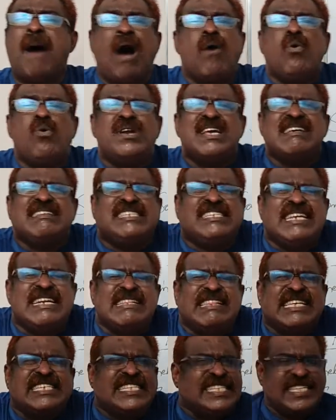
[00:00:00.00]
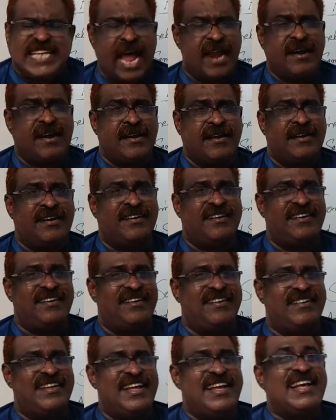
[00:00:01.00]
boulders in the sun.
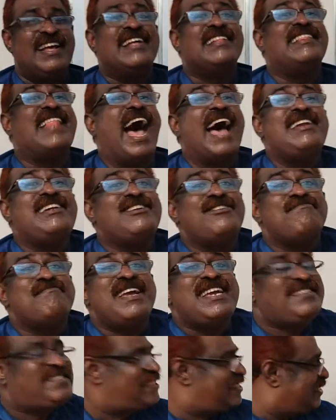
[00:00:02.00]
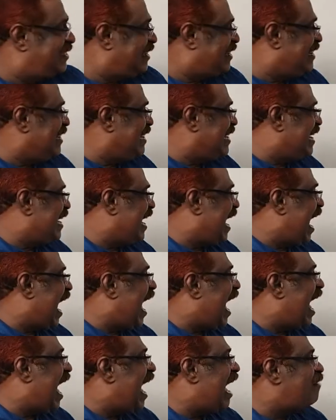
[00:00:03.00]
That makes
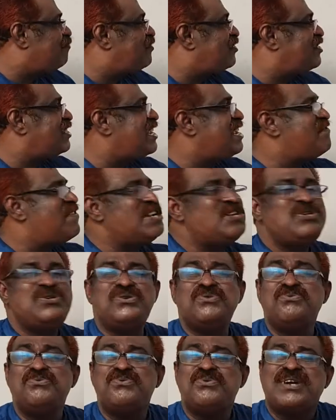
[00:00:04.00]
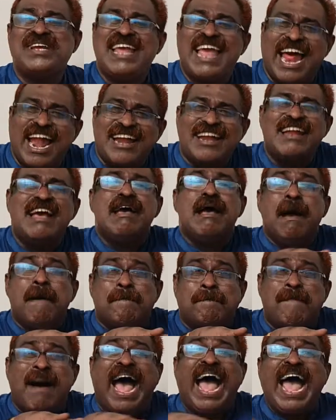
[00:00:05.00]
gaps, even two can
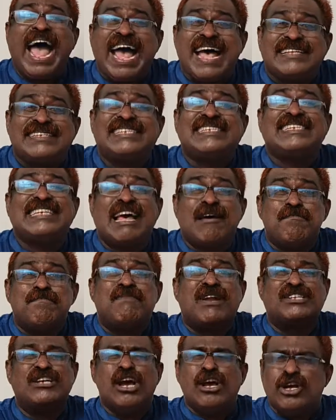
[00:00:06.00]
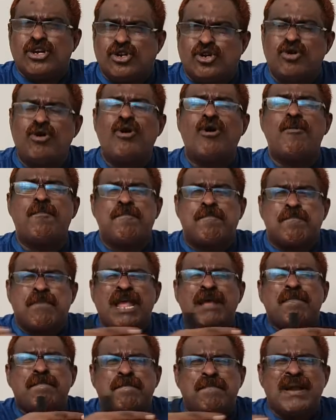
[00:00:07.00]
pass. Two
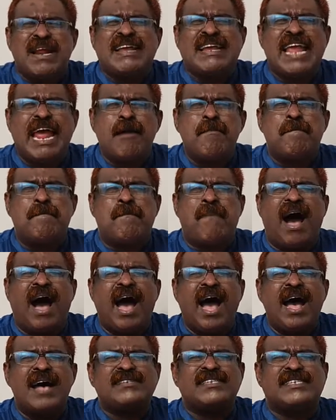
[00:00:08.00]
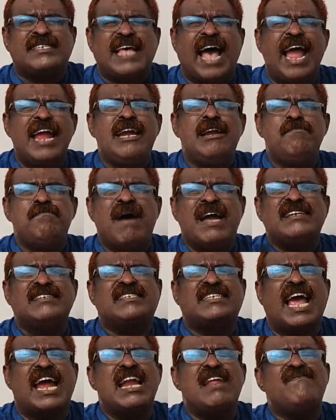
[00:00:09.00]
people can pass side by
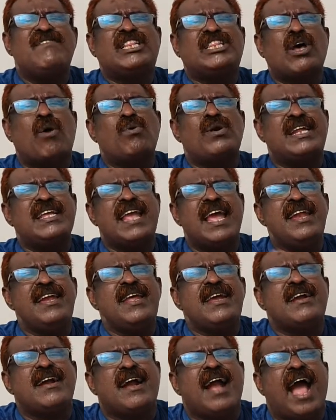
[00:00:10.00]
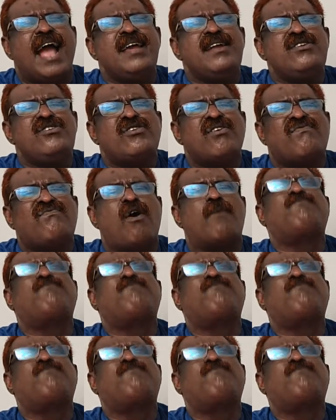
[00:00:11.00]
side without any kind of